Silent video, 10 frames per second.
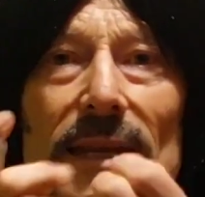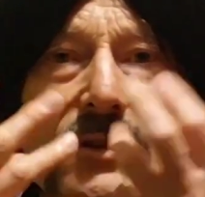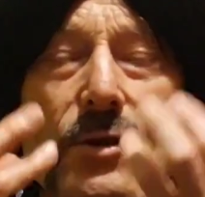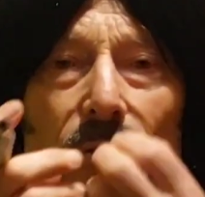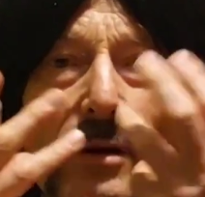in
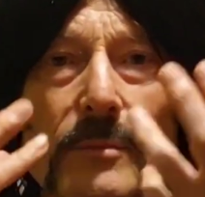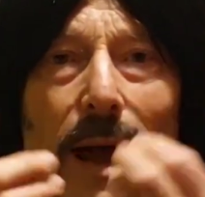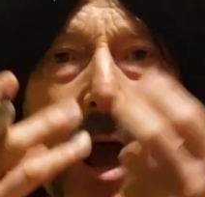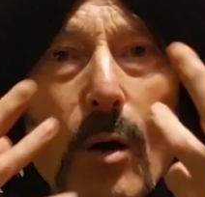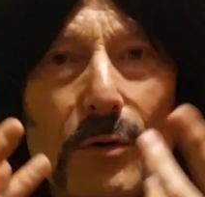your
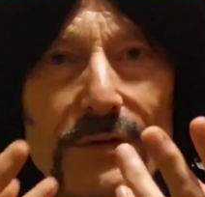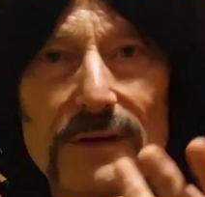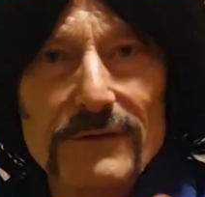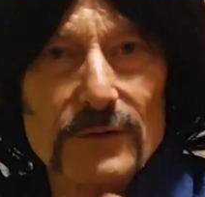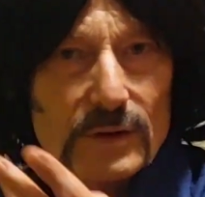mouth
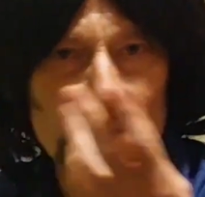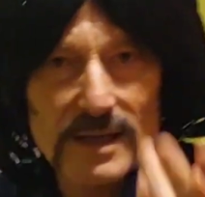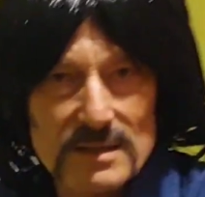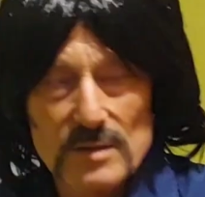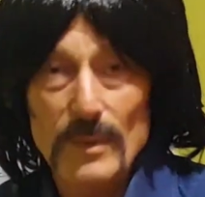for
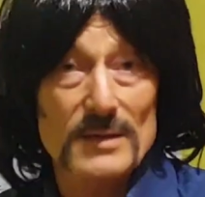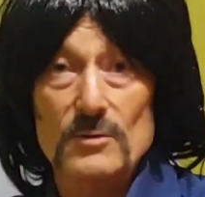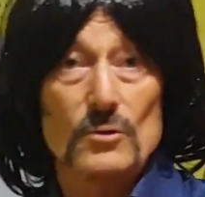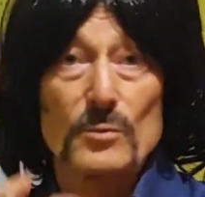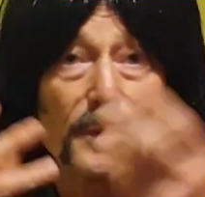this. You must
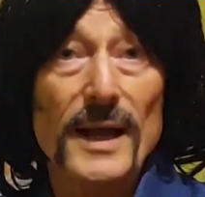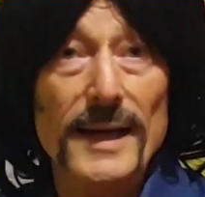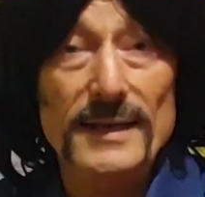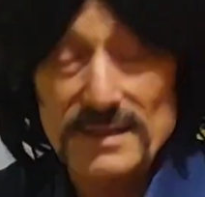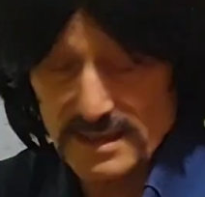to
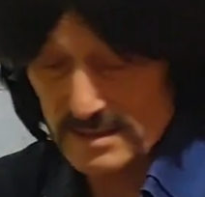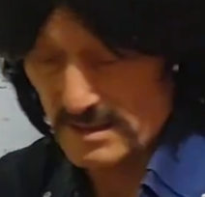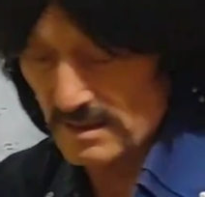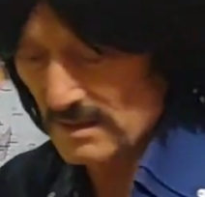practice.